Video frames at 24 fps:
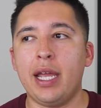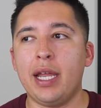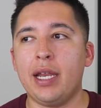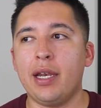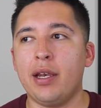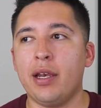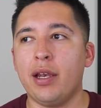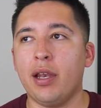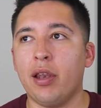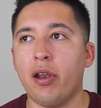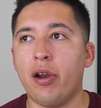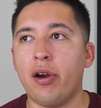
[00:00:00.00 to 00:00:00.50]

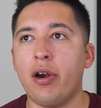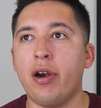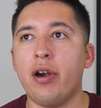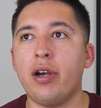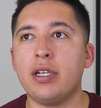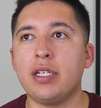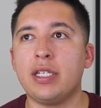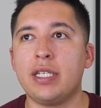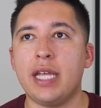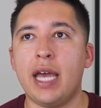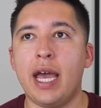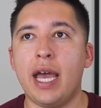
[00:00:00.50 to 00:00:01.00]
it
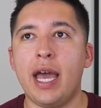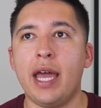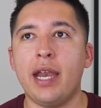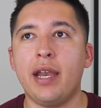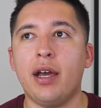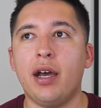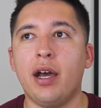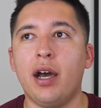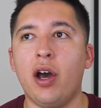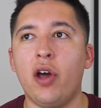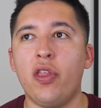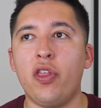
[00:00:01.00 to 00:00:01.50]
learns
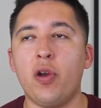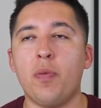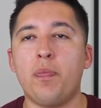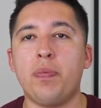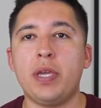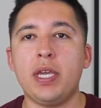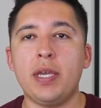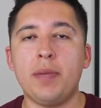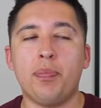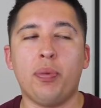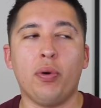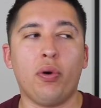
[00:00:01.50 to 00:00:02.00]
that other
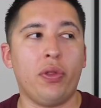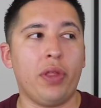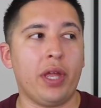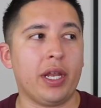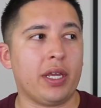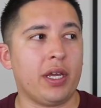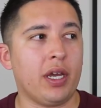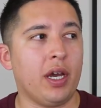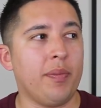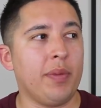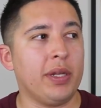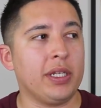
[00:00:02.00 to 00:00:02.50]
people
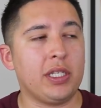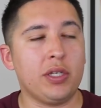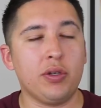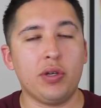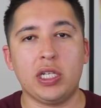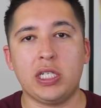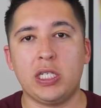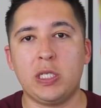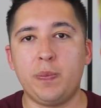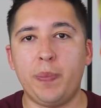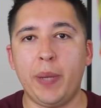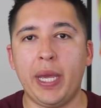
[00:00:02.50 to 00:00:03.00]
that come into
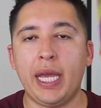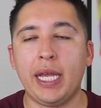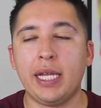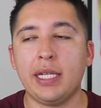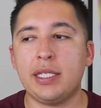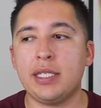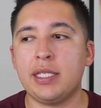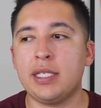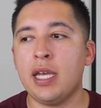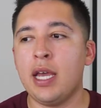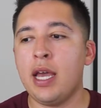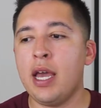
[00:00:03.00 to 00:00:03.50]
its
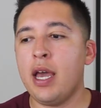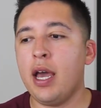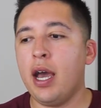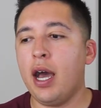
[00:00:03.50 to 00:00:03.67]
space,